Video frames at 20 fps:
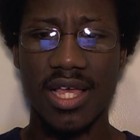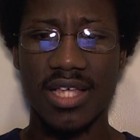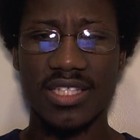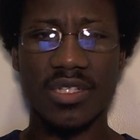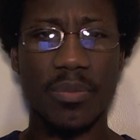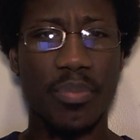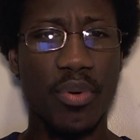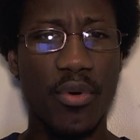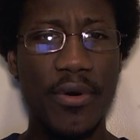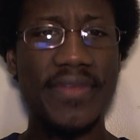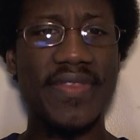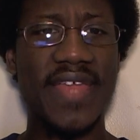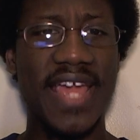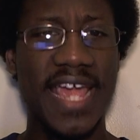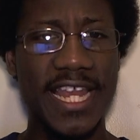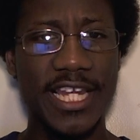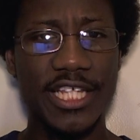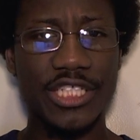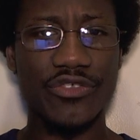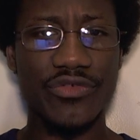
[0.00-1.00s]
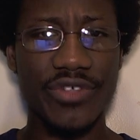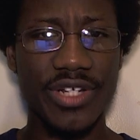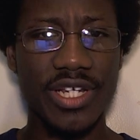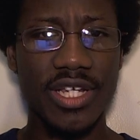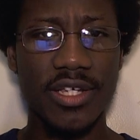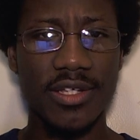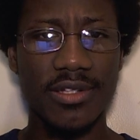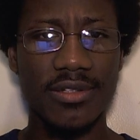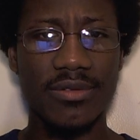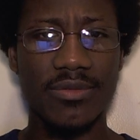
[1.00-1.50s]
support the
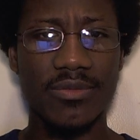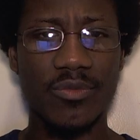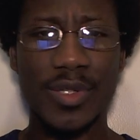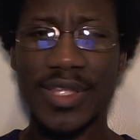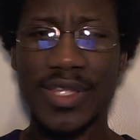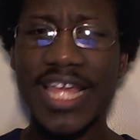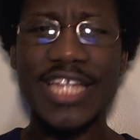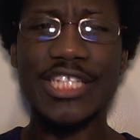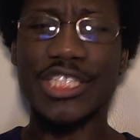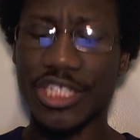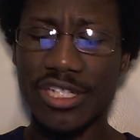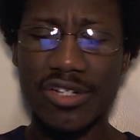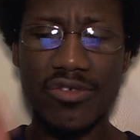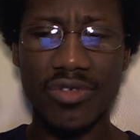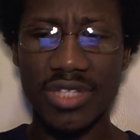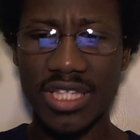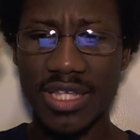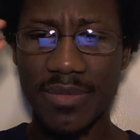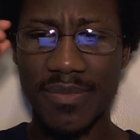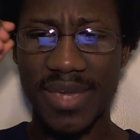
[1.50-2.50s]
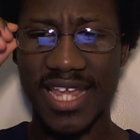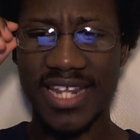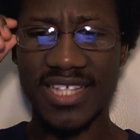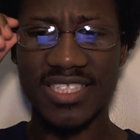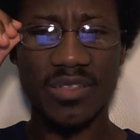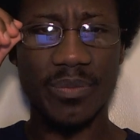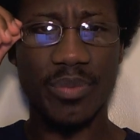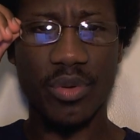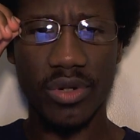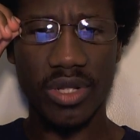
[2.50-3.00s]
industry, what they generally mean
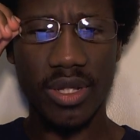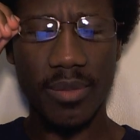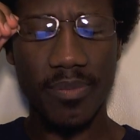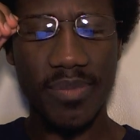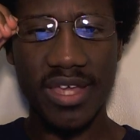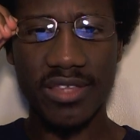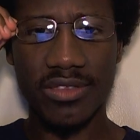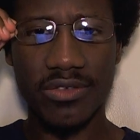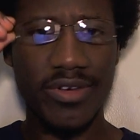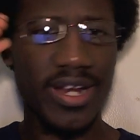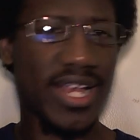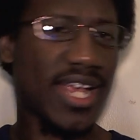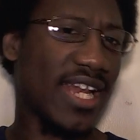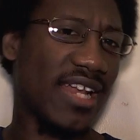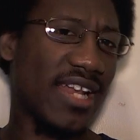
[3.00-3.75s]
is support the big three.